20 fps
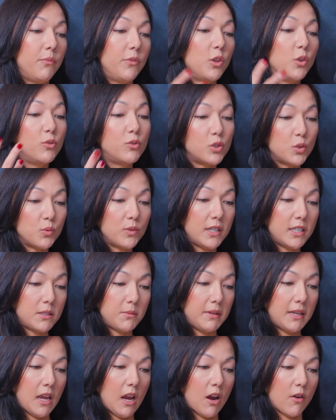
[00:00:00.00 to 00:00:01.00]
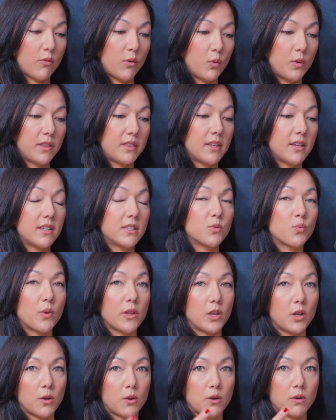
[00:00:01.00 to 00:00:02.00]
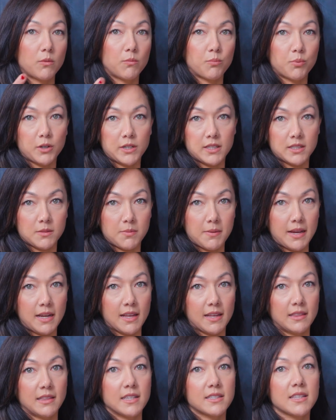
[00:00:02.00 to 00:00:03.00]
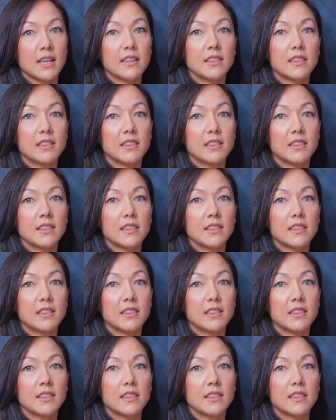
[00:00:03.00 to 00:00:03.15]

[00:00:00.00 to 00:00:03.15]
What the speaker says: You do need to be careful with this when you're participating in this.